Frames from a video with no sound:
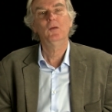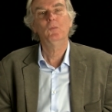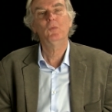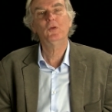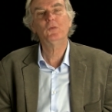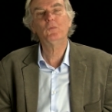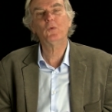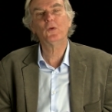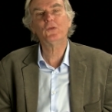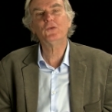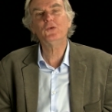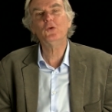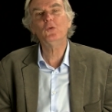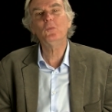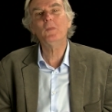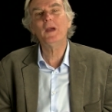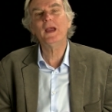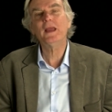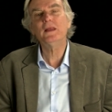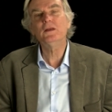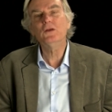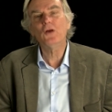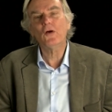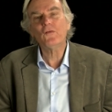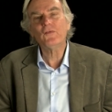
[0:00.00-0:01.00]
But what you
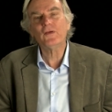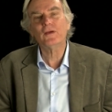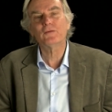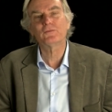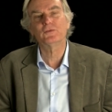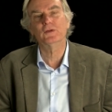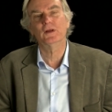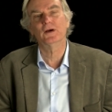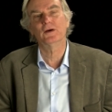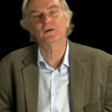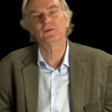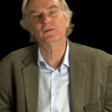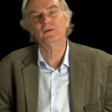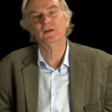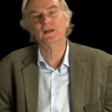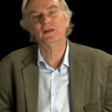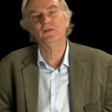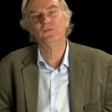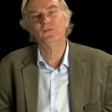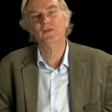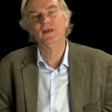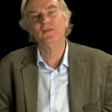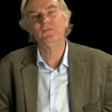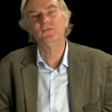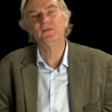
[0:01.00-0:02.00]
may not have known
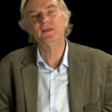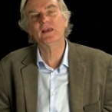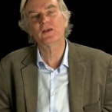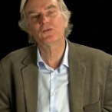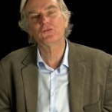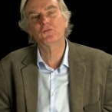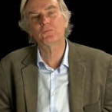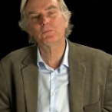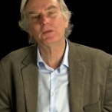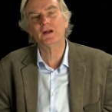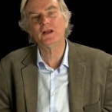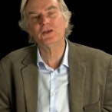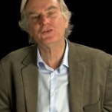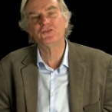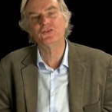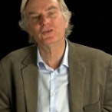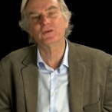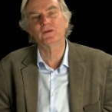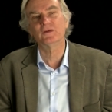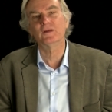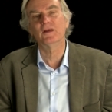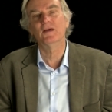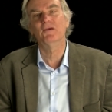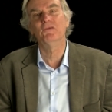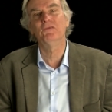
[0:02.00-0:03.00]
is that the
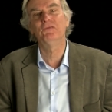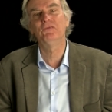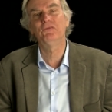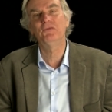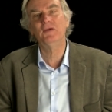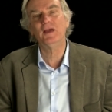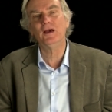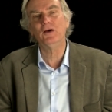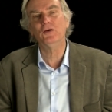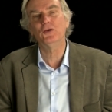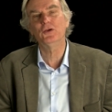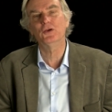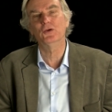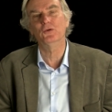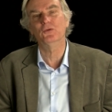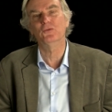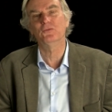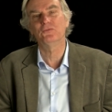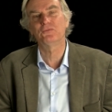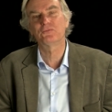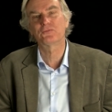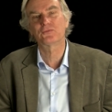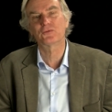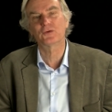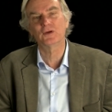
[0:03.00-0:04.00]
expression
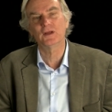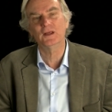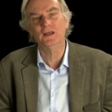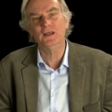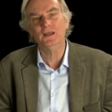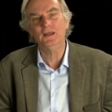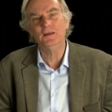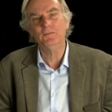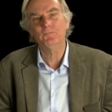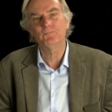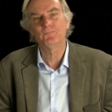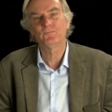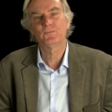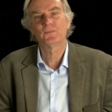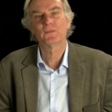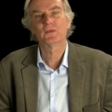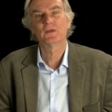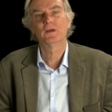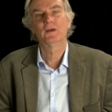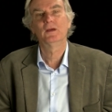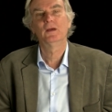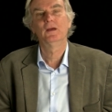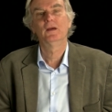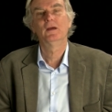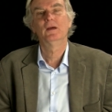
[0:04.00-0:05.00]
value-free,
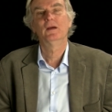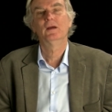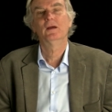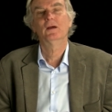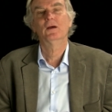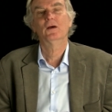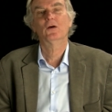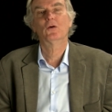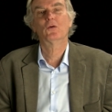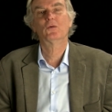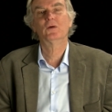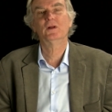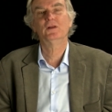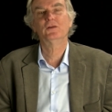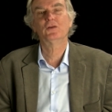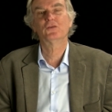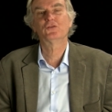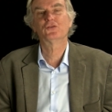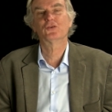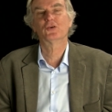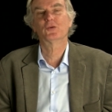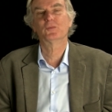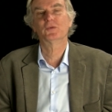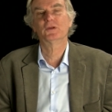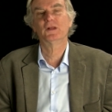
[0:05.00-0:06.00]
or in the
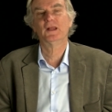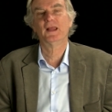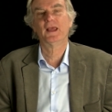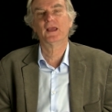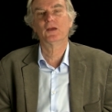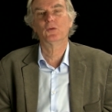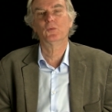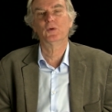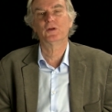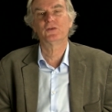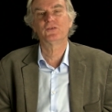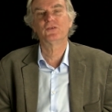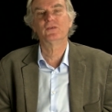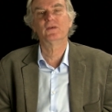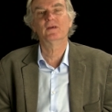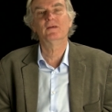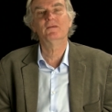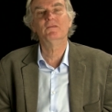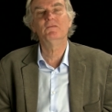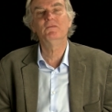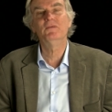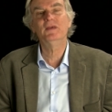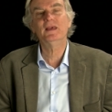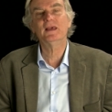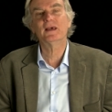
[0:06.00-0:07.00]
German language
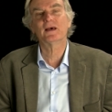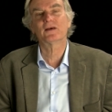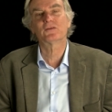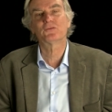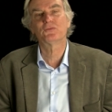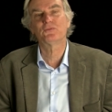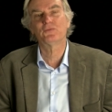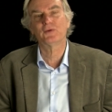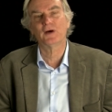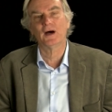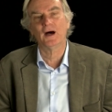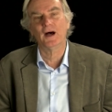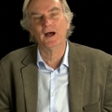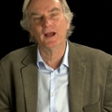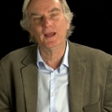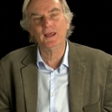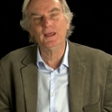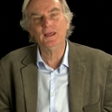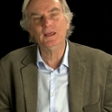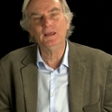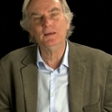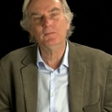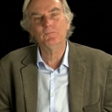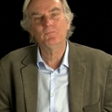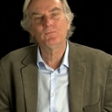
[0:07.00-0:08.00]

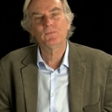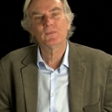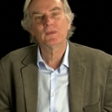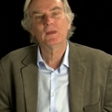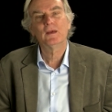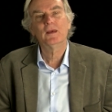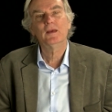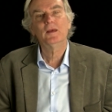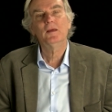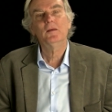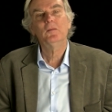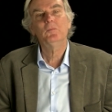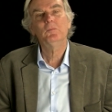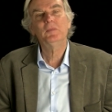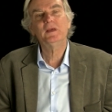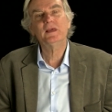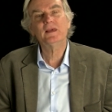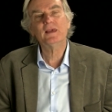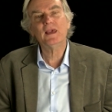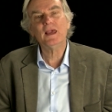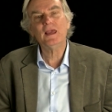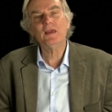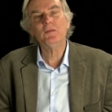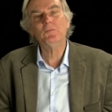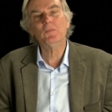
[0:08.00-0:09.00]
wertfrei,
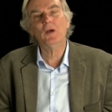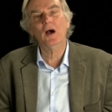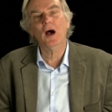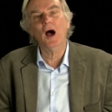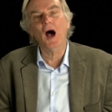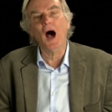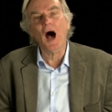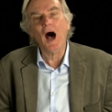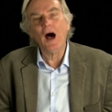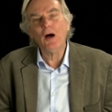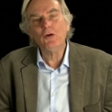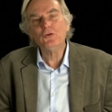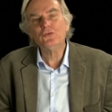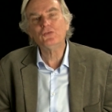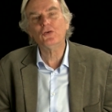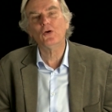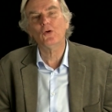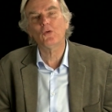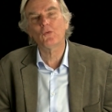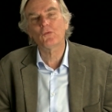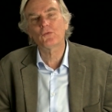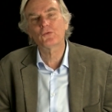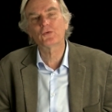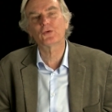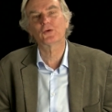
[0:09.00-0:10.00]
became a
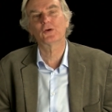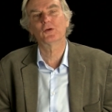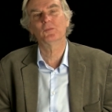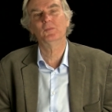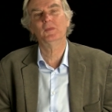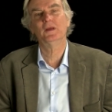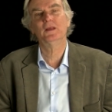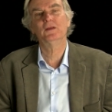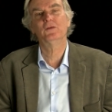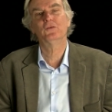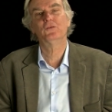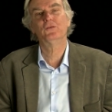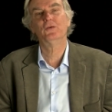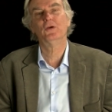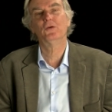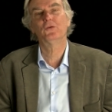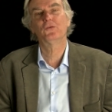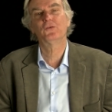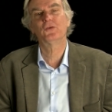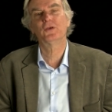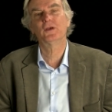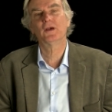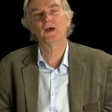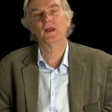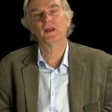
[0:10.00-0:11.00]
household term in
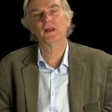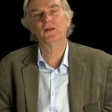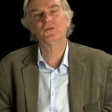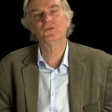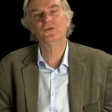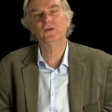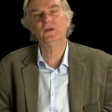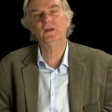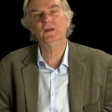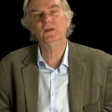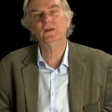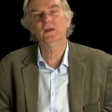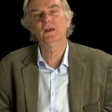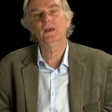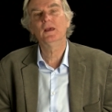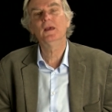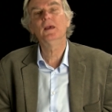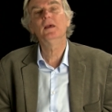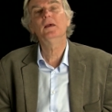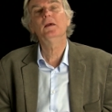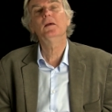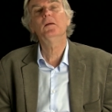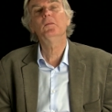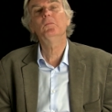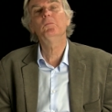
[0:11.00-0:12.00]
sociology
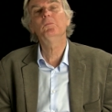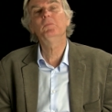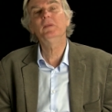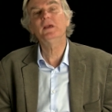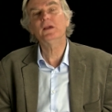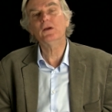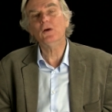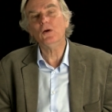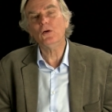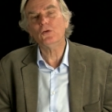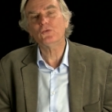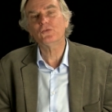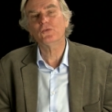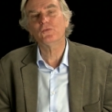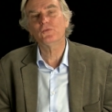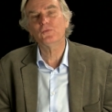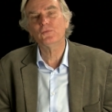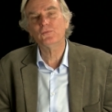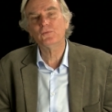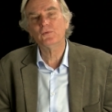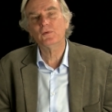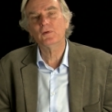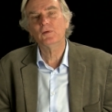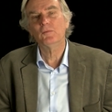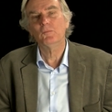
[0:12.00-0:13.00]
because
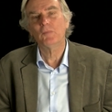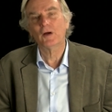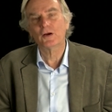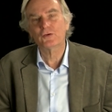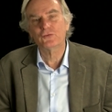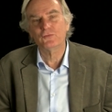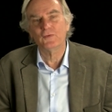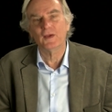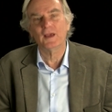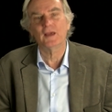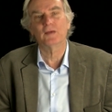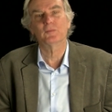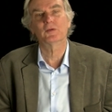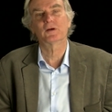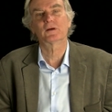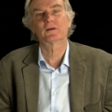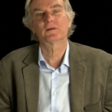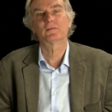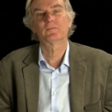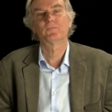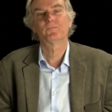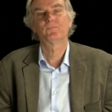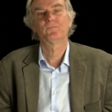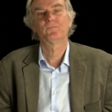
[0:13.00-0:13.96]
of Max Weber.